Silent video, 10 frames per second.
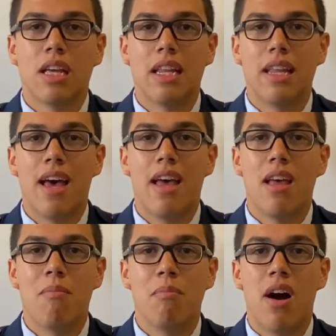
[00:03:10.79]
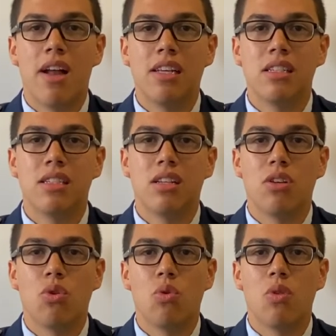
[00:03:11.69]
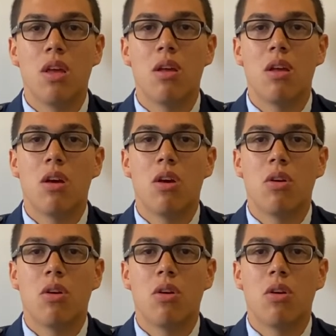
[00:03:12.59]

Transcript: cadet embodies and who they